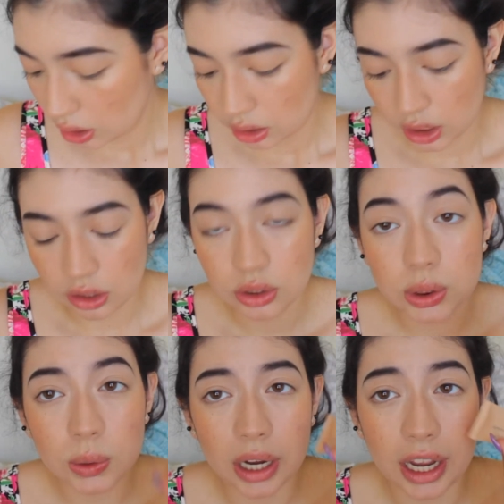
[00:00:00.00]
Now
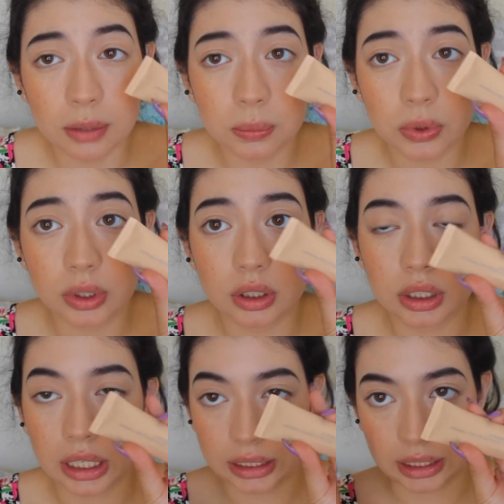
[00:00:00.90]
to add more
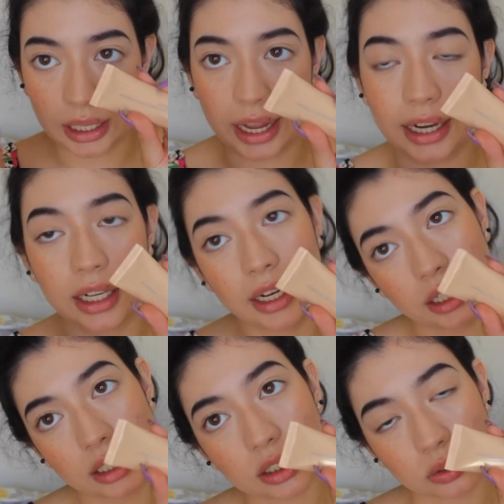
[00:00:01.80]
like a highlight,
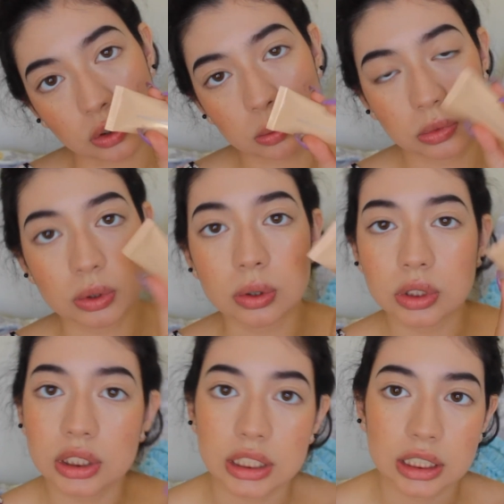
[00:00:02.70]
like a normal
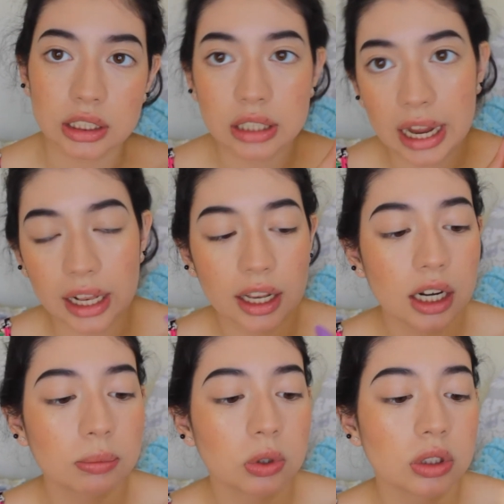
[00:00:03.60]
skin highlight,
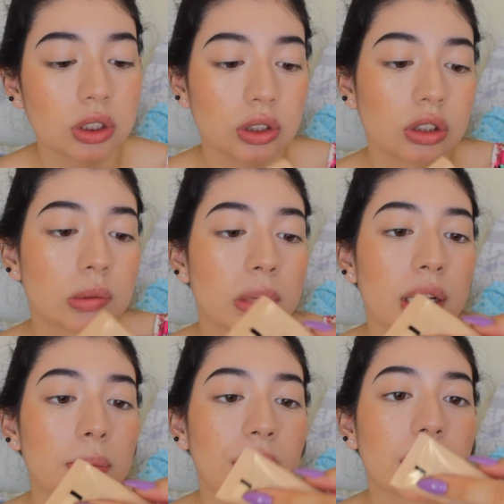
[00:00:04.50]
I'm going to use my
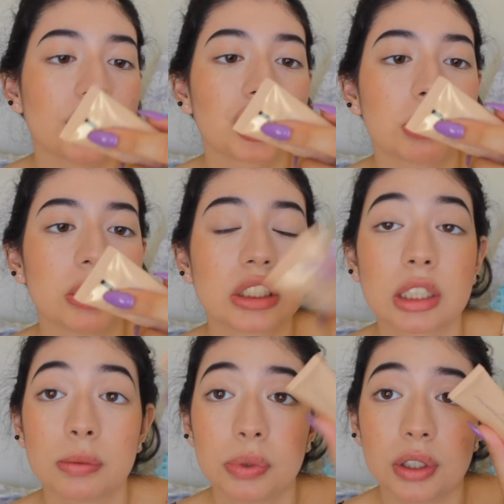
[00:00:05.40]
Becca Trimmery
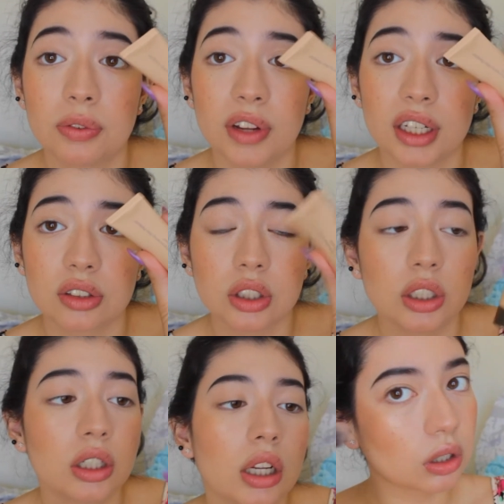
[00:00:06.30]
Skin Perfector.